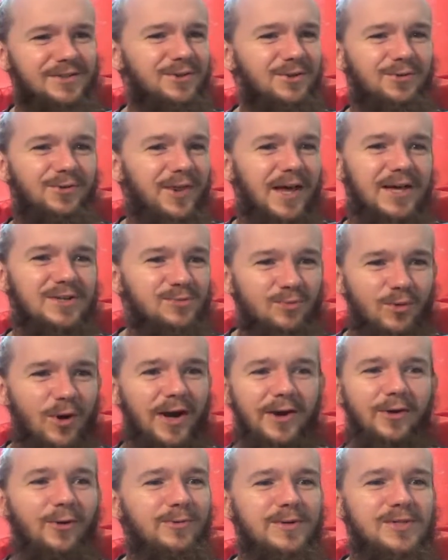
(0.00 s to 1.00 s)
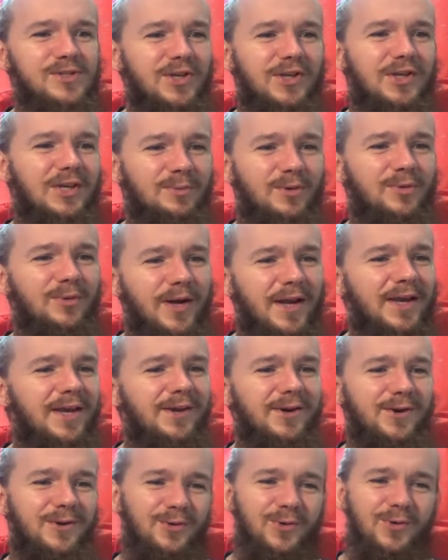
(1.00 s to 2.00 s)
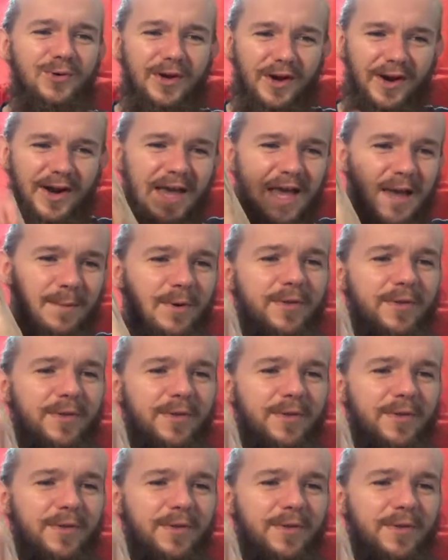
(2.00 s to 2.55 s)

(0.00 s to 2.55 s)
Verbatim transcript: You know, that's what I always think about when I hear Yoker.